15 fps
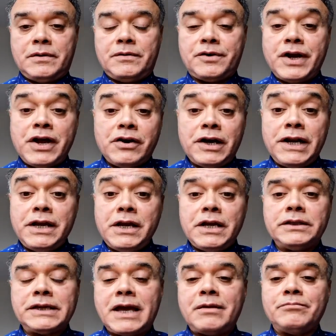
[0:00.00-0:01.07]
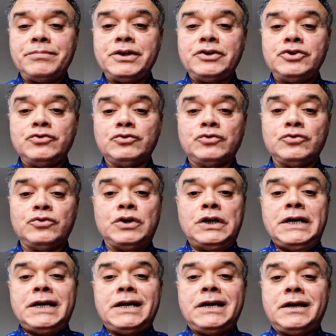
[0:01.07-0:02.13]
rarely it can be due to
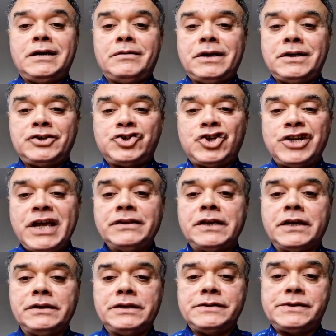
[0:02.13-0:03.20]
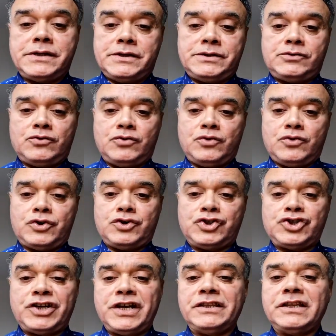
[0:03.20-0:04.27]
a genetic disease or
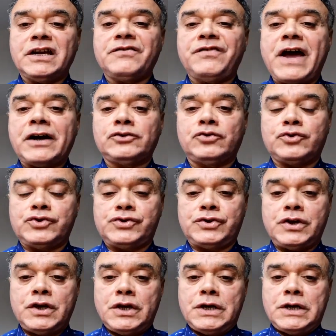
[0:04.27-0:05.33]
genetic factors